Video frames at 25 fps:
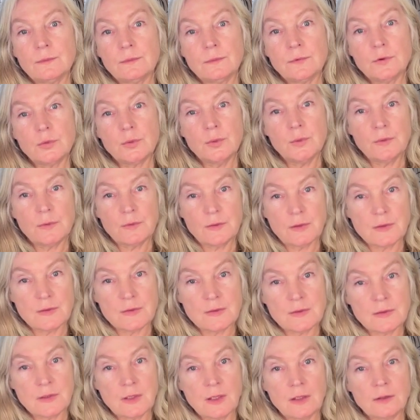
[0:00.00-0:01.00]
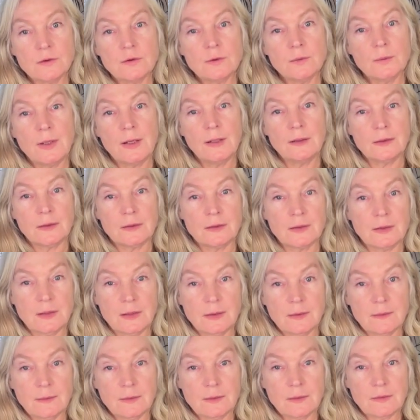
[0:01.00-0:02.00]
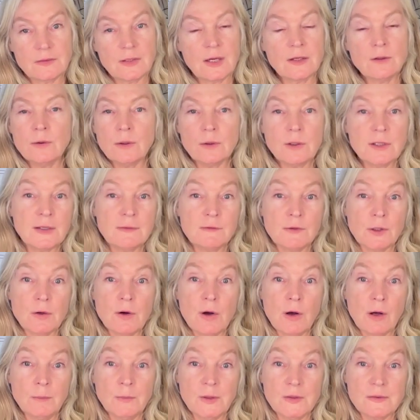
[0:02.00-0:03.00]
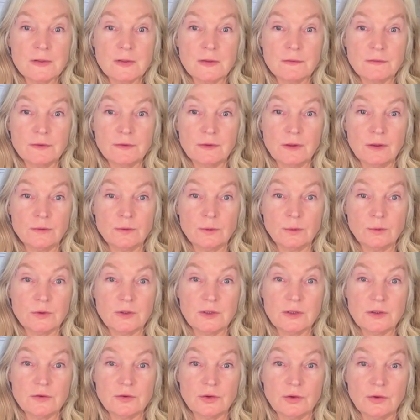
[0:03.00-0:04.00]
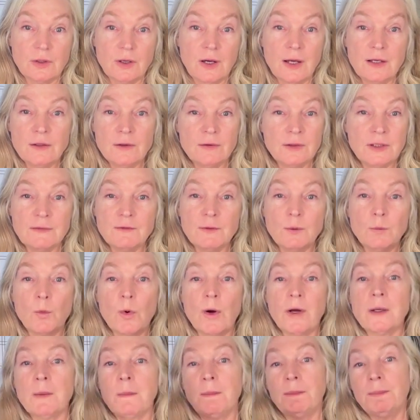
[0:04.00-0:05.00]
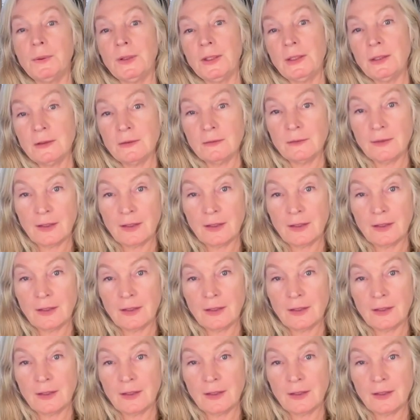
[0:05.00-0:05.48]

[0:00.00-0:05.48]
truth is, non-duality, because I don't even call myself a non-dual teacher. I don't even want to be in